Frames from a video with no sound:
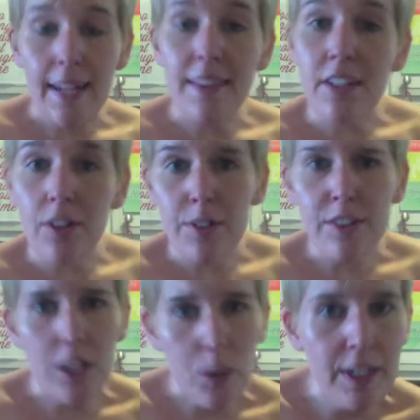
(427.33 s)
think Tony
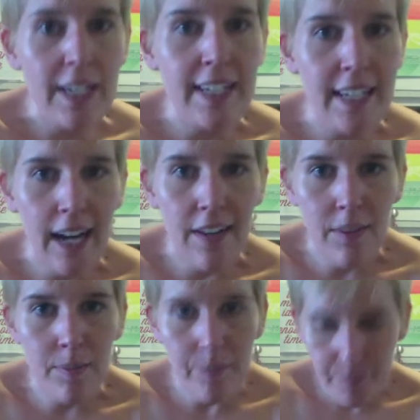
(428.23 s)
Stark would get a kick out of them.
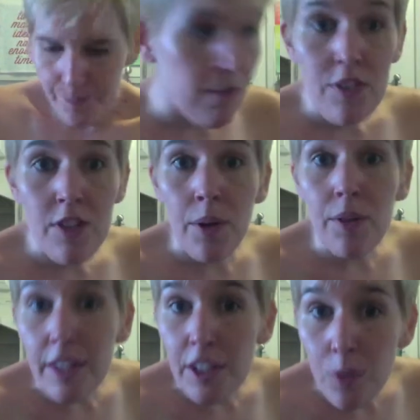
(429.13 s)
So thank
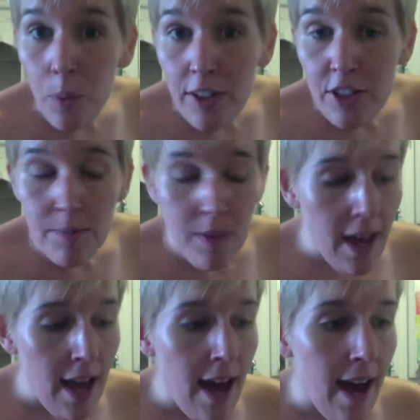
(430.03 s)
you for watching,
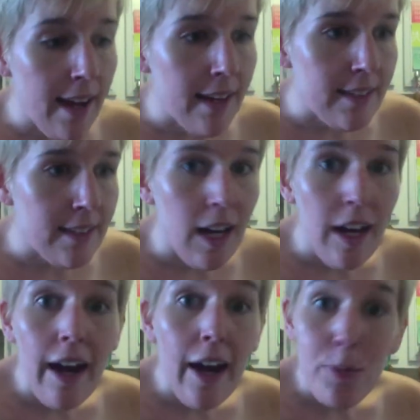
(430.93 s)
and I
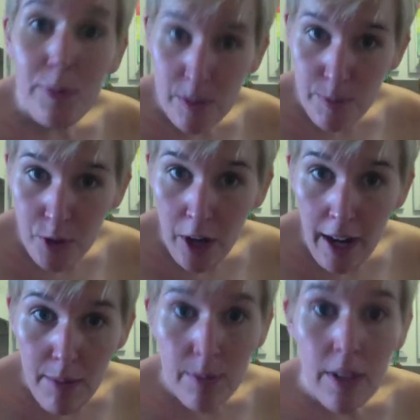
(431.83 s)
hope you
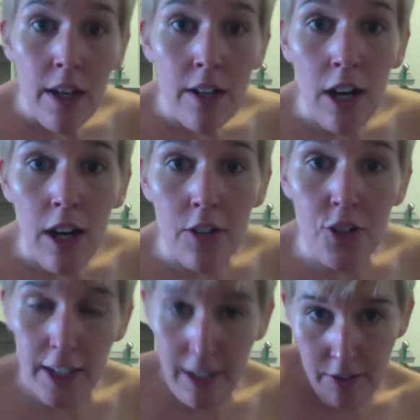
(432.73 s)
subscribe. Check
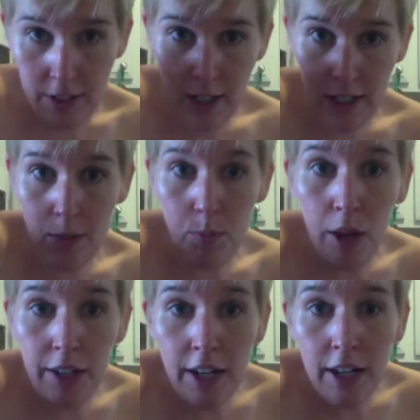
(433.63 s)
out the
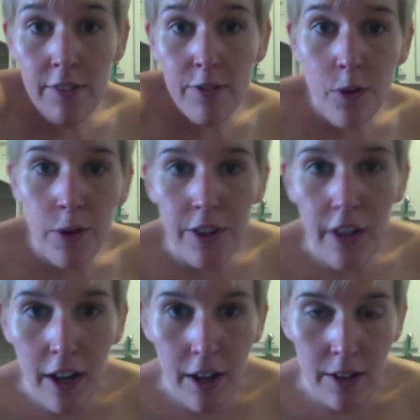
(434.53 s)
wanana for
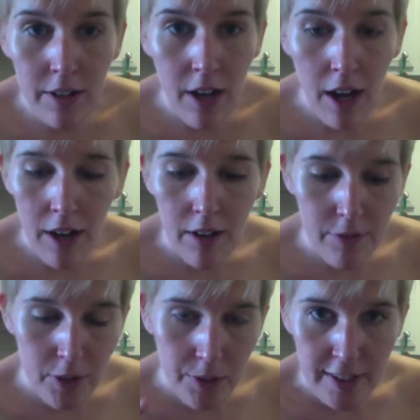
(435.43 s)
the
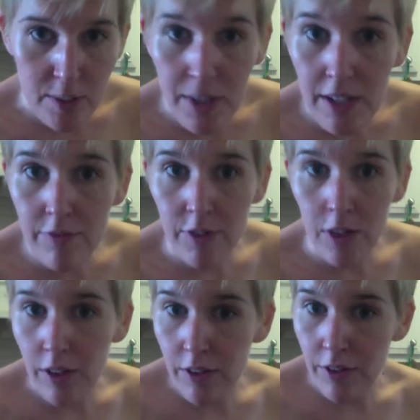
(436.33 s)
recipe,
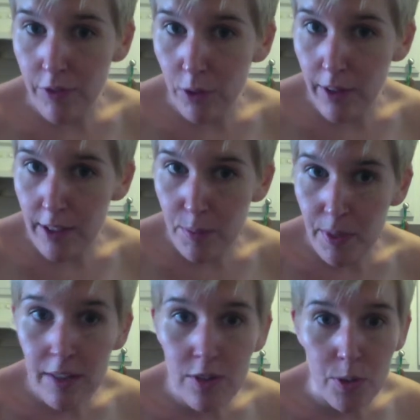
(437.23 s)
the full recipe,
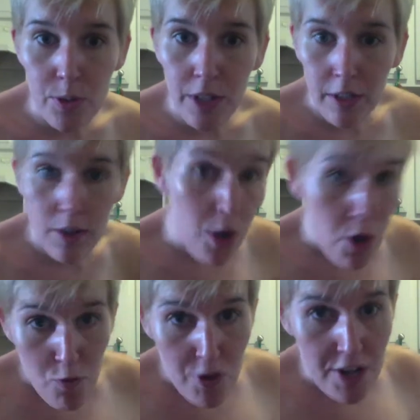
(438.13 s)
so you can
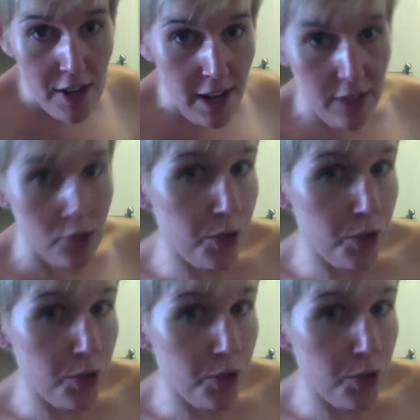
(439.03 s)
read it and do it